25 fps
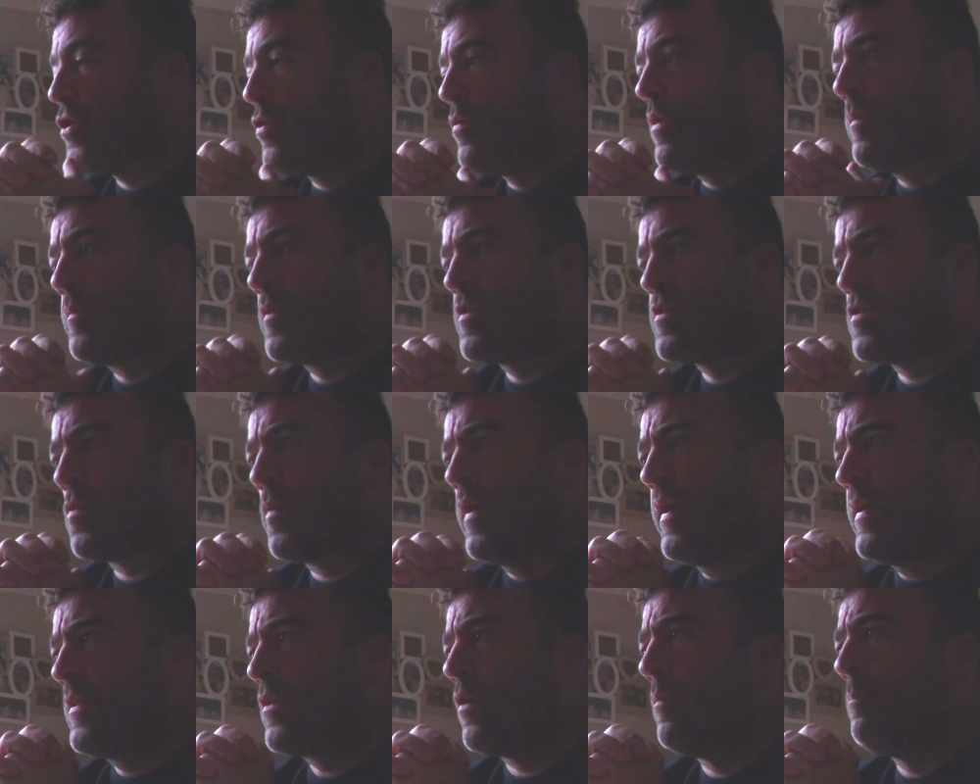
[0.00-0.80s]
knew him because he
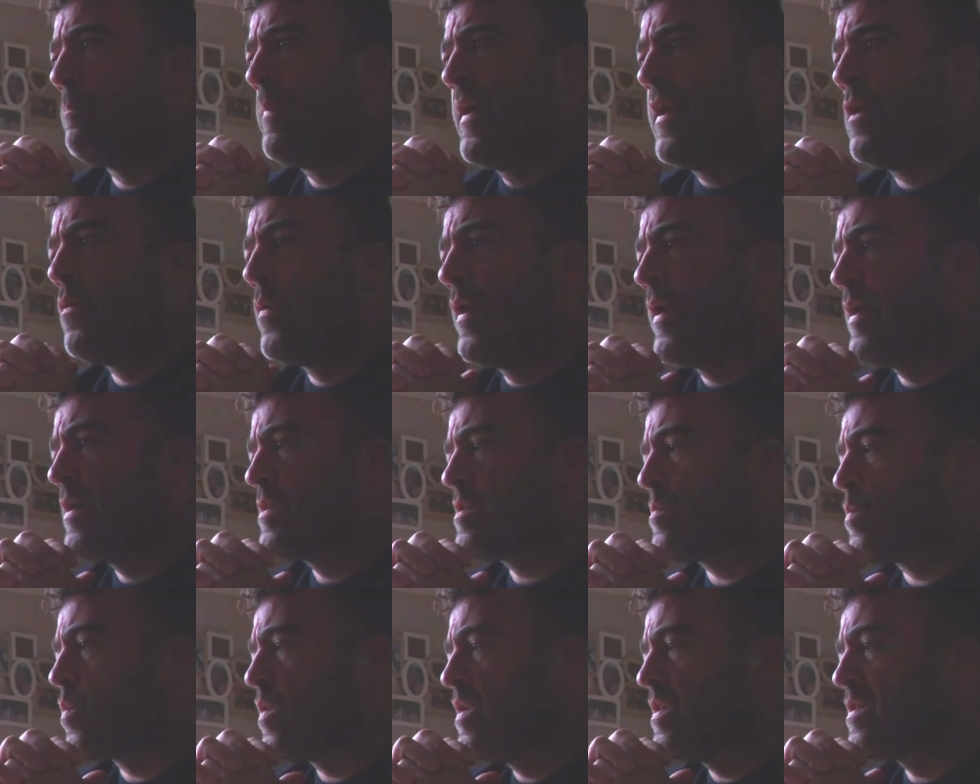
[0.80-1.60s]
worked on B wing
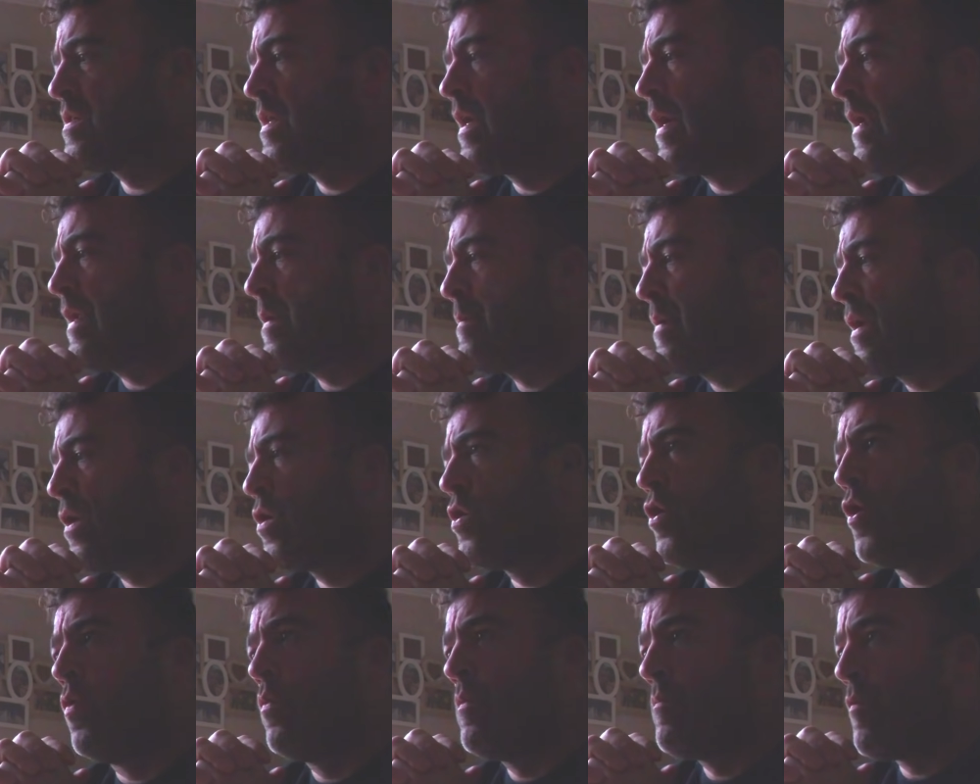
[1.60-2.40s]
as a prisoner, and he'd been
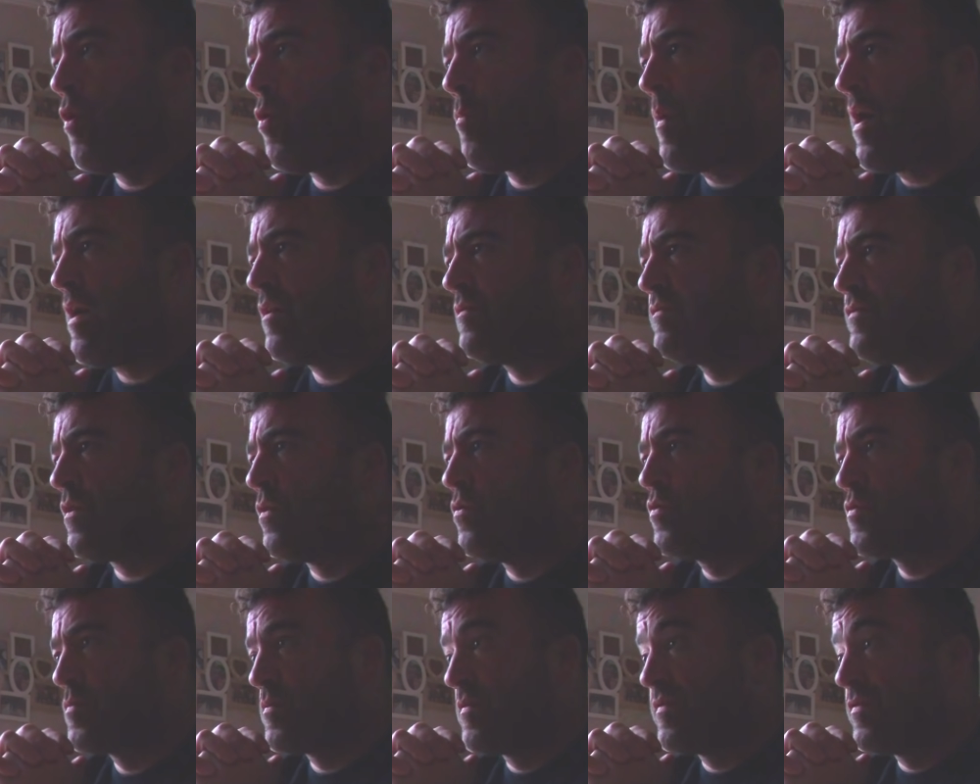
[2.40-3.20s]
caught with mobile
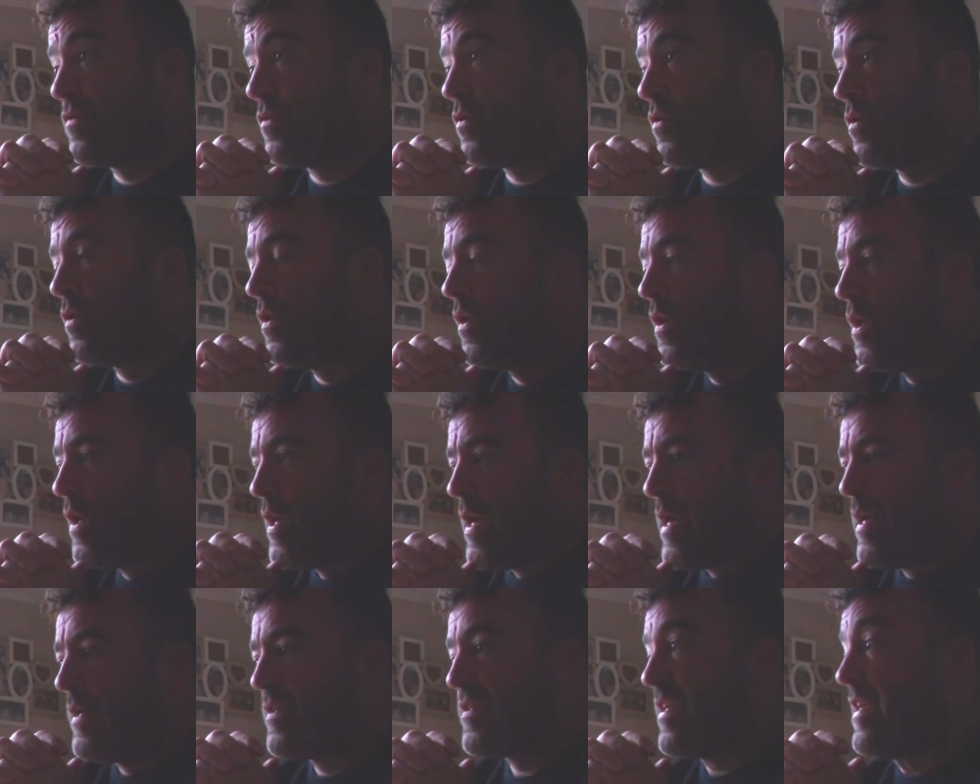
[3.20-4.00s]
phones before.
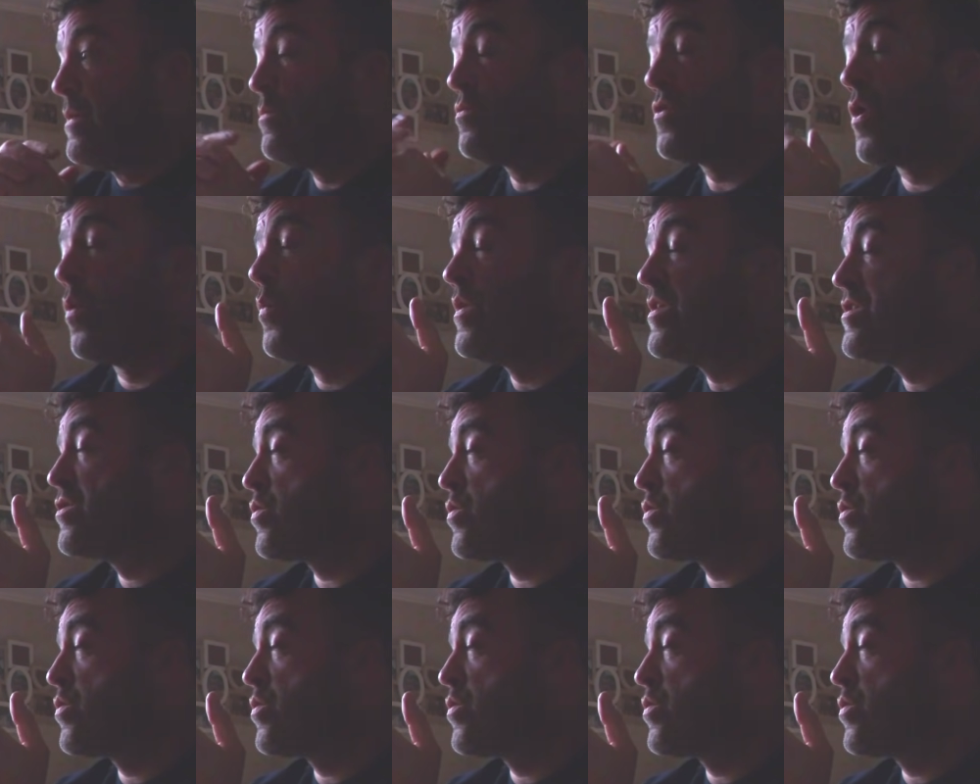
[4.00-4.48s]
You see, he was only